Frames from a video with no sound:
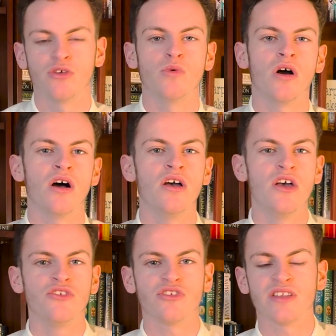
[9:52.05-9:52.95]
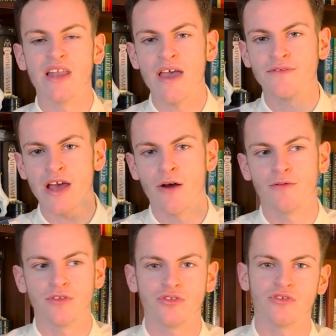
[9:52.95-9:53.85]
who are just left out of
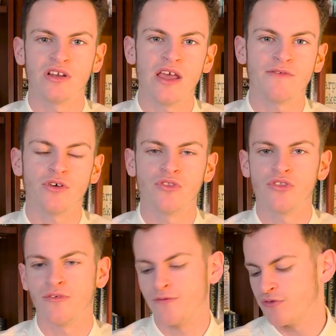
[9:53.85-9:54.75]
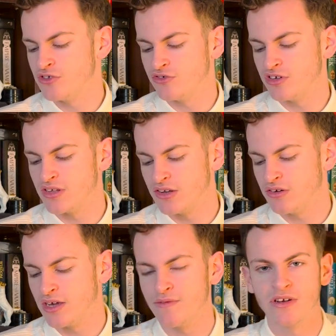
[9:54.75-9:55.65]
the story, left on the fringes and
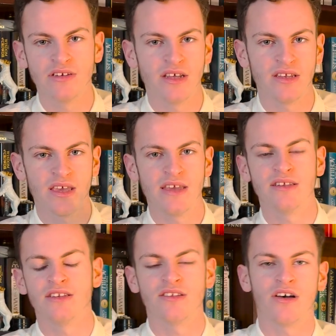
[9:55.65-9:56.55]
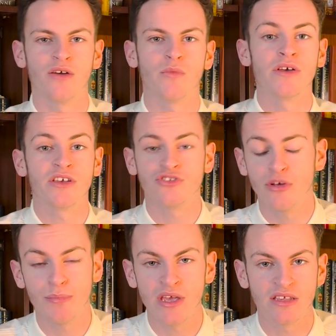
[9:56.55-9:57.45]
not given a dedicated time where they
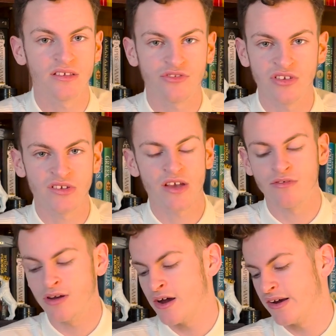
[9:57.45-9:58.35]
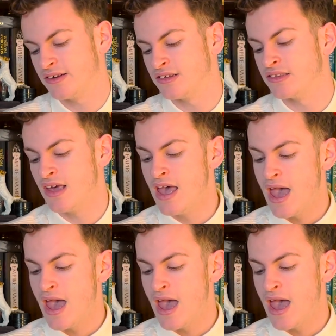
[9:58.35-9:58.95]
should be as such integral characters.